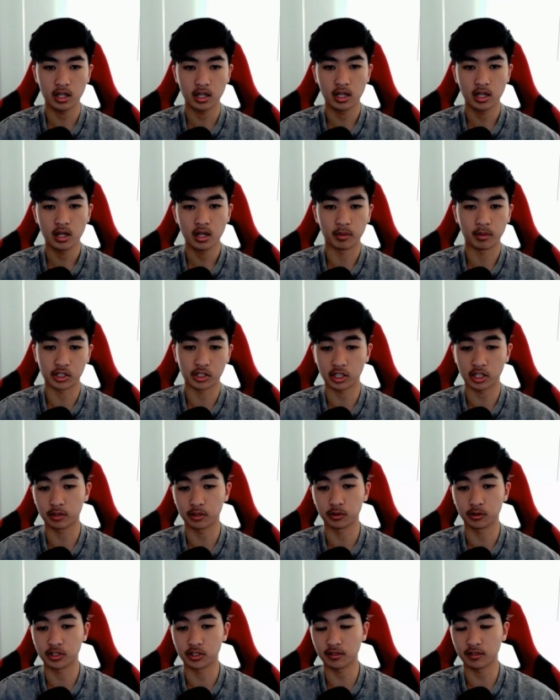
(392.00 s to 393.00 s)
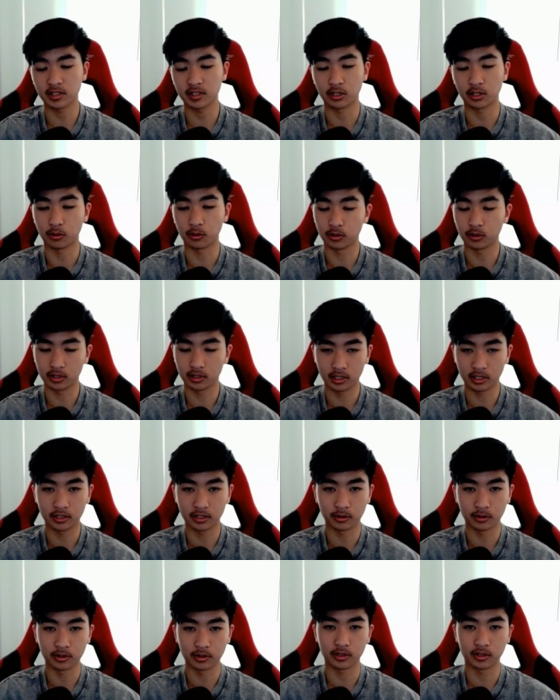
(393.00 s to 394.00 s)
my channel is definitely only
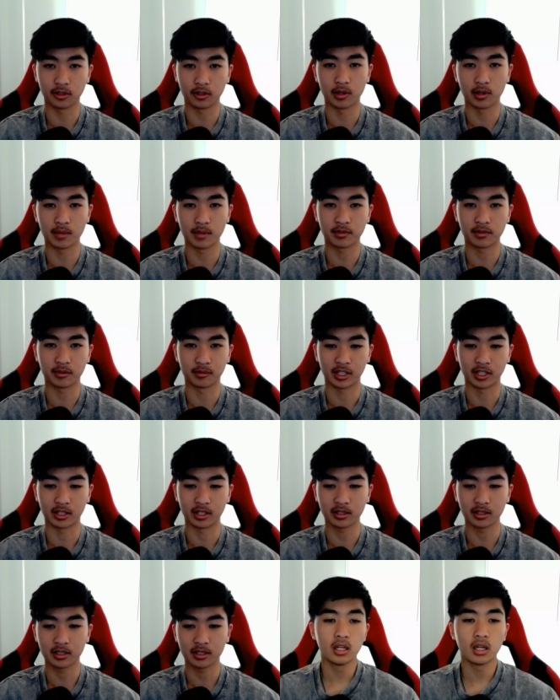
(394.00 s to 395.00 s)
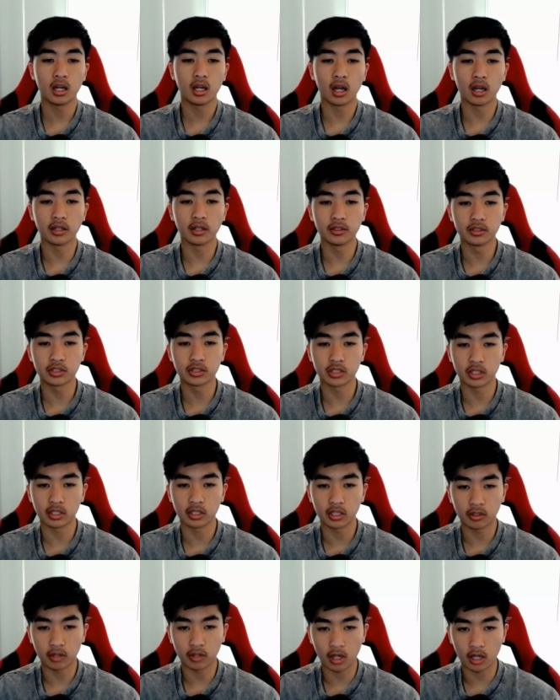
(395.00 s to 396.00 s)
going to go up from there. I understand how
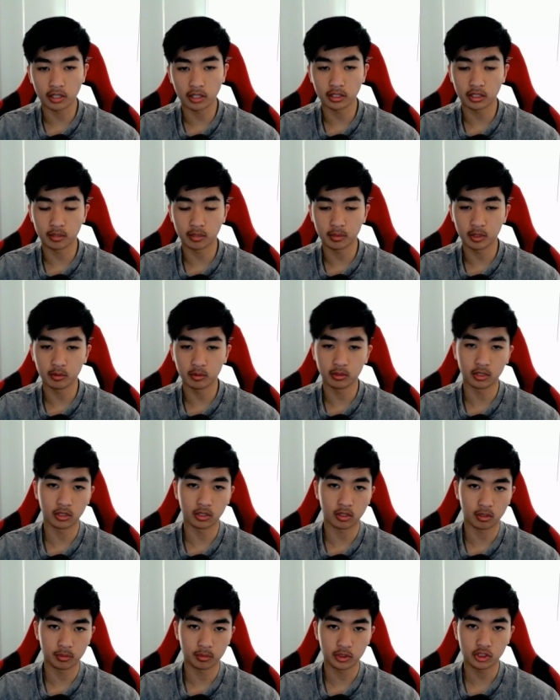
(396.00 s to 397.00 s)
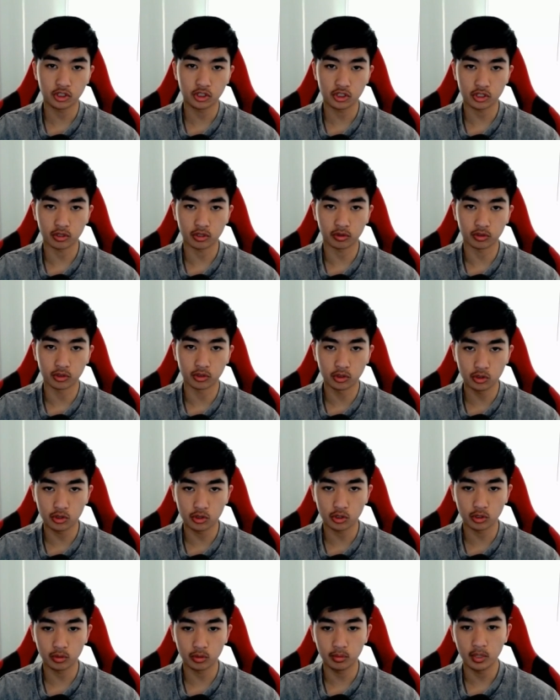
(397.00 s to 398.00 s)
hard it can be with the competition on
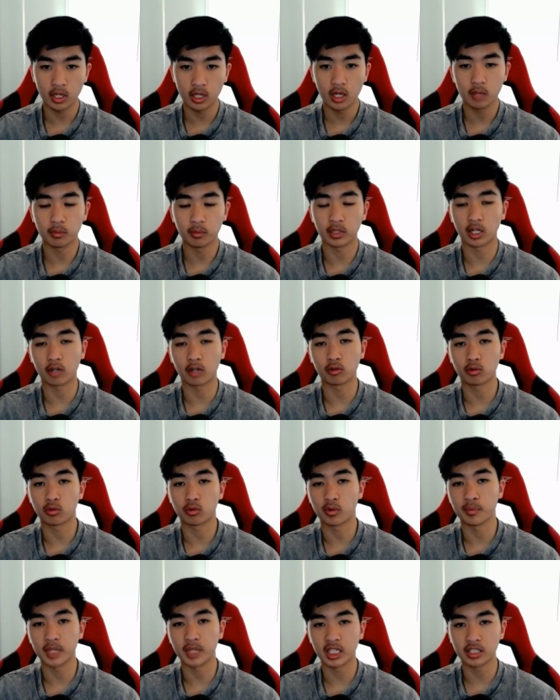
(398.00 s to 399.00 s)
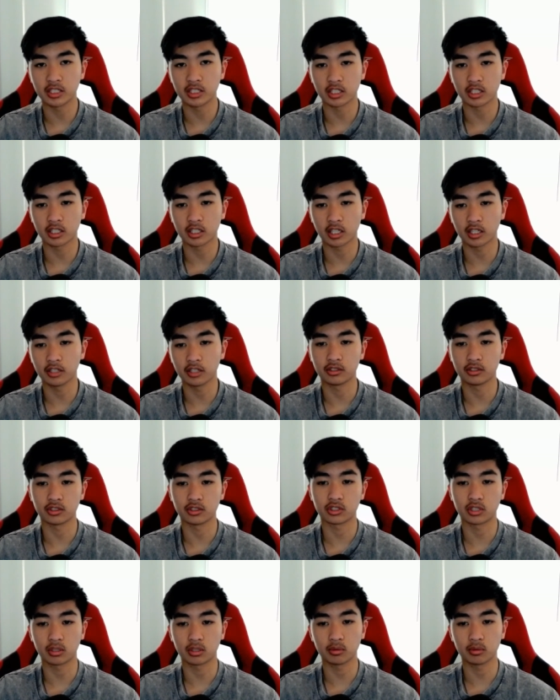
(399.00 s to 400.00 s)
YouTube, but I will remain dedicated to
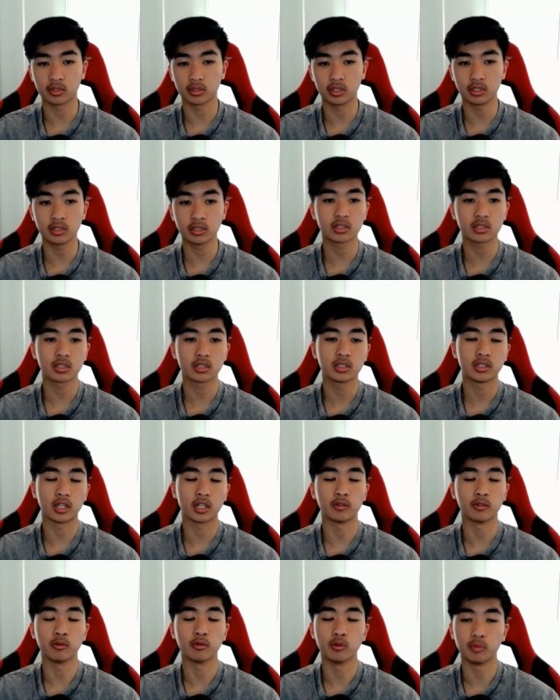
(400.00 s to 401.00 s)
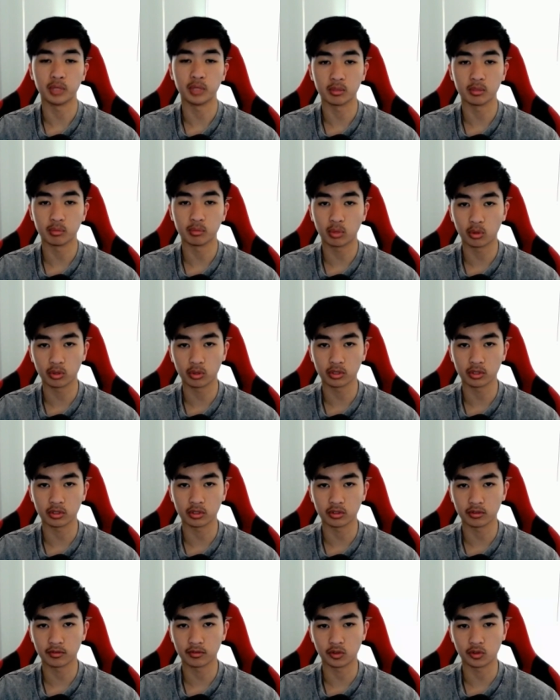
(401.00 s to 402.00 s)
stick with this, that it will be important in the
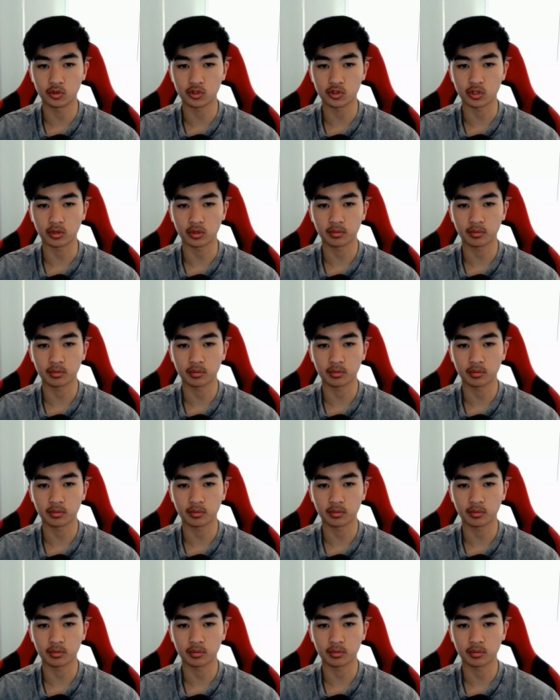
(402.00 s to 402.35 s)
future.